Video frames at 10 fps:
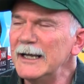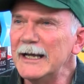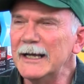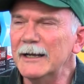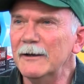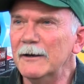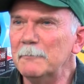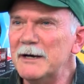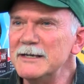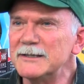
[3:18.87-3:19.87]

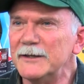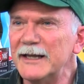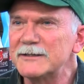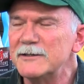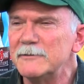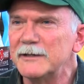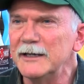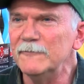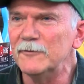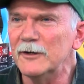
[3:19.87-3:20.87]
And basically that song
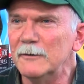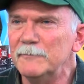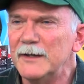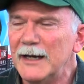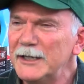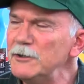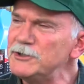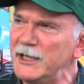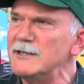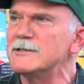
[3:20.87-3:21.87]
came from, I do
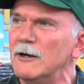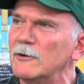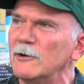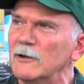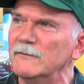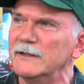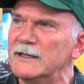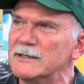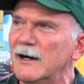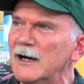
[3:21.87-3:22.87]
chainsaw carving
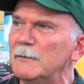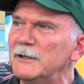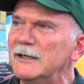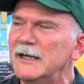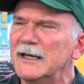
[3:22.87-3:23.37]
as a hobby.